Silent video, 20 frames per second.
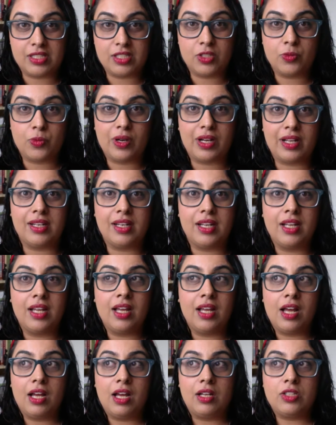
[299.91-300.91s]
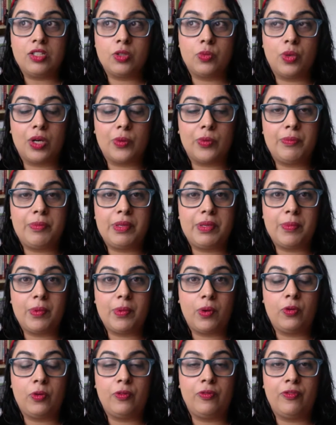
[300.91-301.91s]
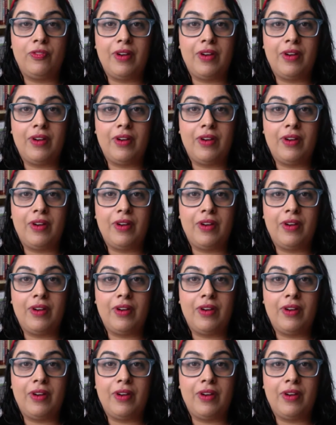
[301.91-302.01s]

You want to work with people who